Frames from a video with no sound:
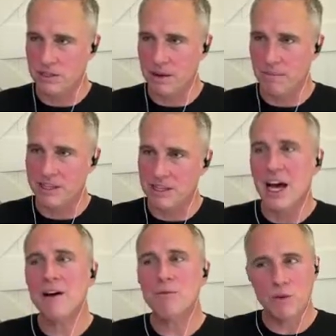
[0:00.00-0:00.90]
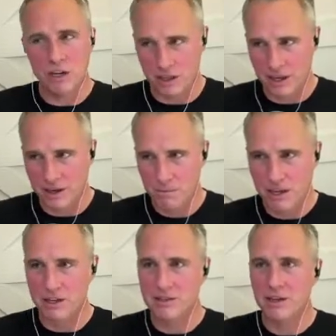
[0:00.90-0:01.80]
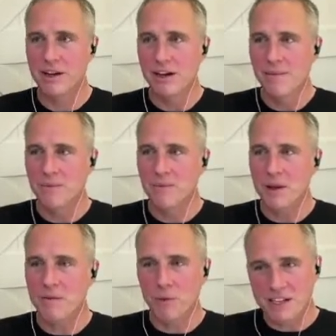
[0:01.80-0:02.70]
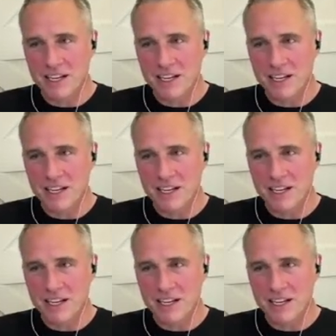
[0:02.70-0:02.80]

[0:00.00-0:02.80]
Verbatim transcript: extent, but not really, because if we